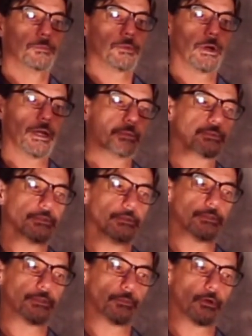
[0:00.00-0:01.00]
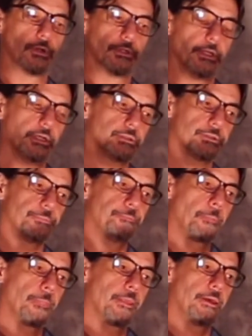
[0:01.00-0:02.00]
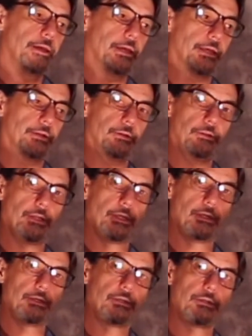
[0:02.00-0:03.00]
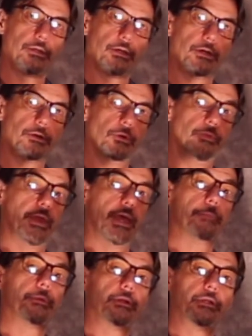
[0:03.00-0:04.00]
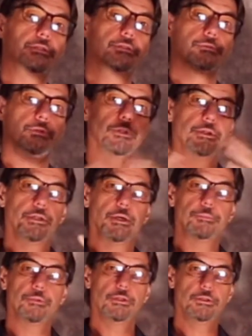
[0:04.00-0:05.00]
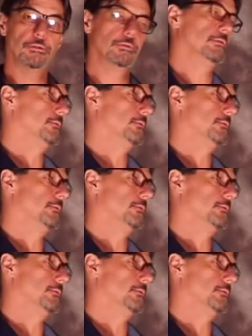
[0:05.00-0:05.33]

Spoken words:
perhaps in some context, and that when they happen is really up to you.